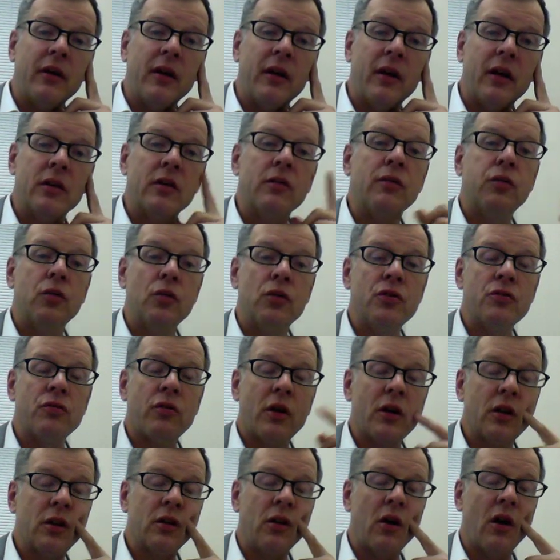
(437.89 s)
and the Food and
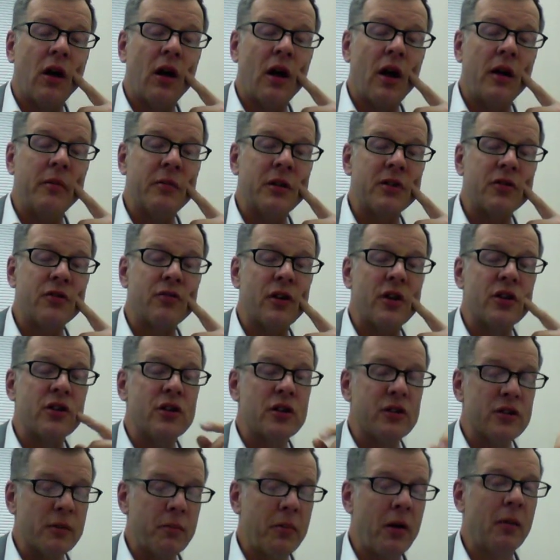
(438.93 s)
Drug
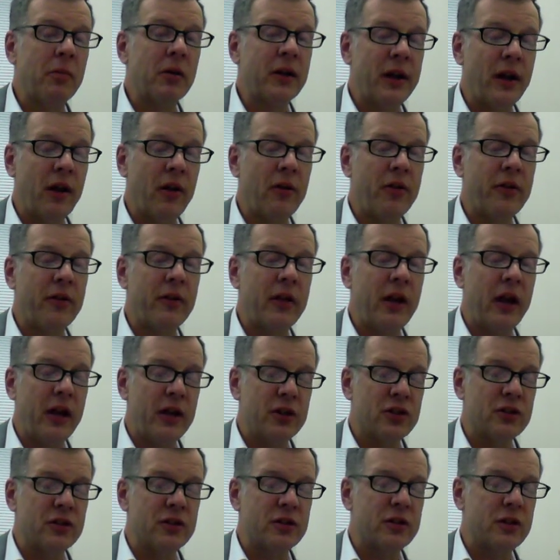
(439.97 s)
Administration is a public health
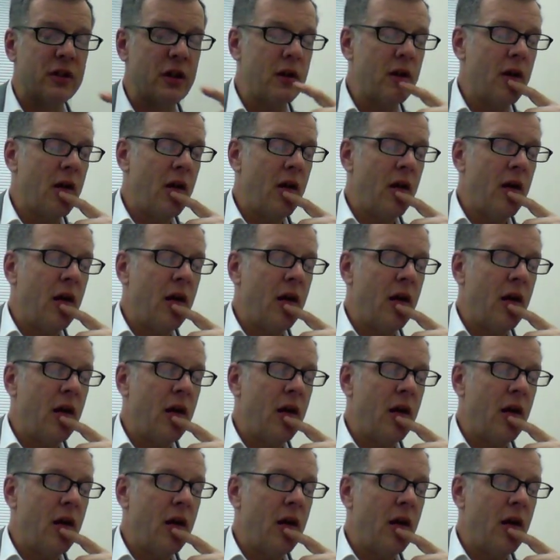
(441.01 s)
agency,